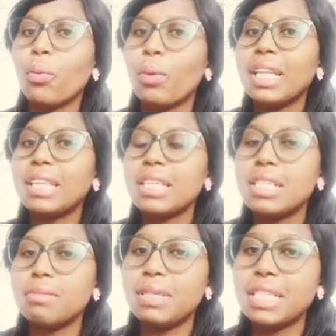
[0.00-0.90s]
What
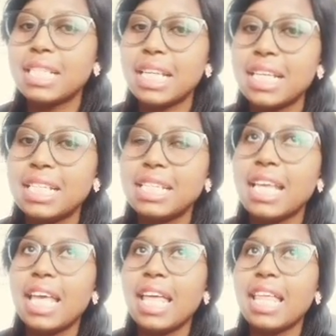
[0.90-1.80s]
this means
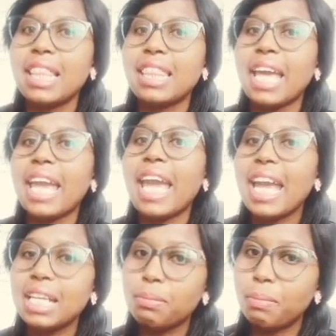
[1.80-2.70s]
is there
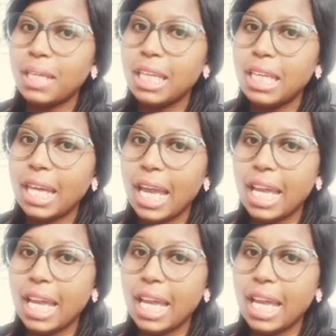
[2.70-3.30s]
can be